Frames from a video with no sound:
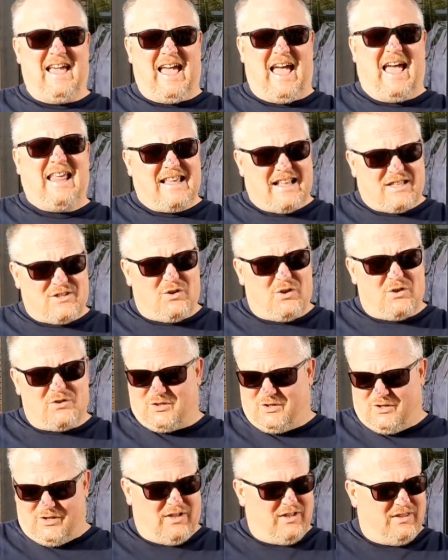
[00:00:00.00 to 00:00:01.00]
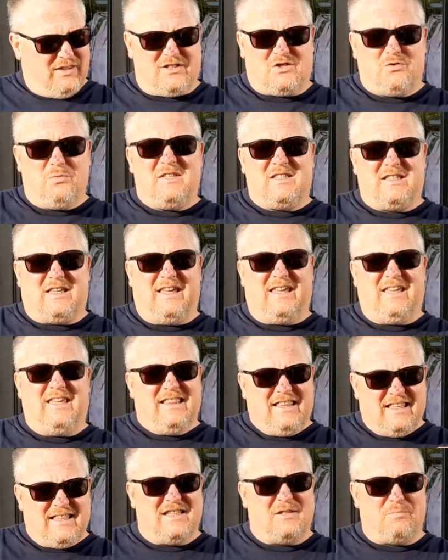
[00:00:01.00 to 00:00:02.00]
And that's also this whiskey.
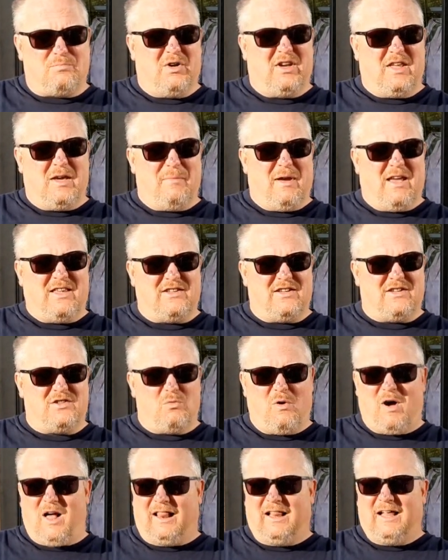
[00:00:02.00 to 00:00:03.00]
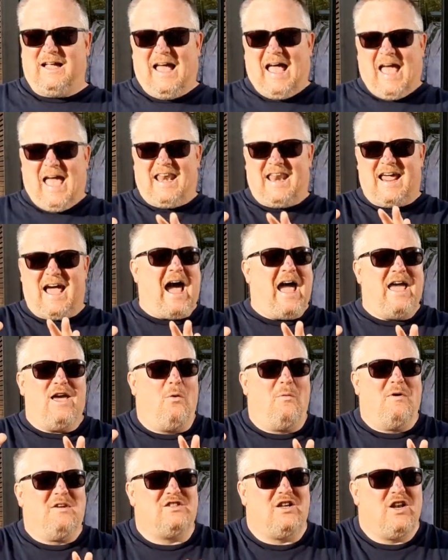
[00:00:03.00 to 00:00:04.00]
This is pretty amazing as well. And I
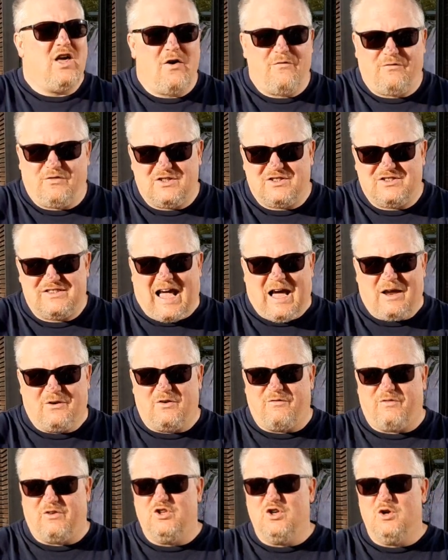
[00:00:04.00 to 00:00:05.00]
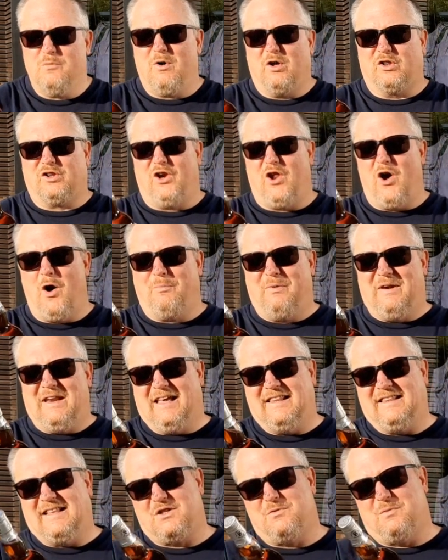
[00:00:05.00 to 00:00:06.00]
always love the sound of a new bottle opening,
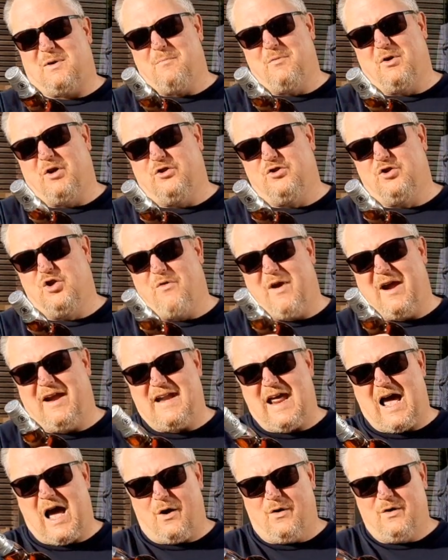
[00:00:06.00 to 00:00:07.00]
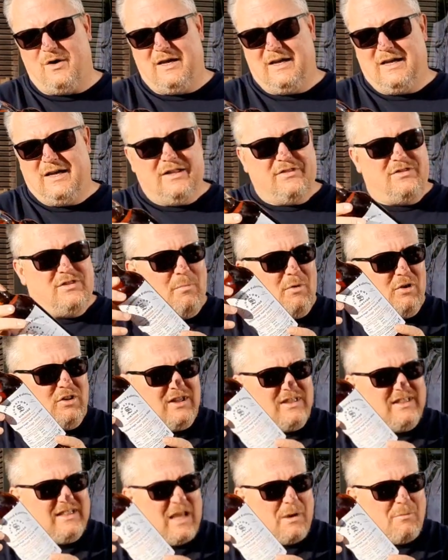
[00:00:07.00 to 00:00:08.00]
and that's what I'm going to do right now. The
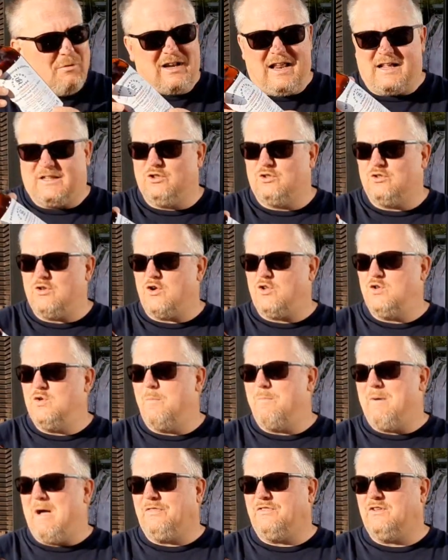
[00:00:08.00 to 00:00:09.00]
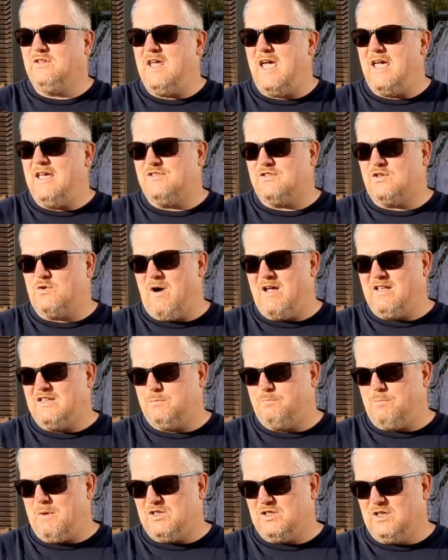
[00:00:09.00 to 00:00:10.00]
bottle that I would like to talk to you about today is quite
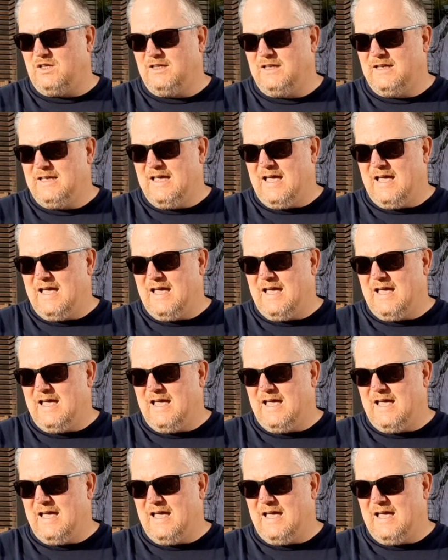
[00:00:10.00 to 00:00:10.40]
special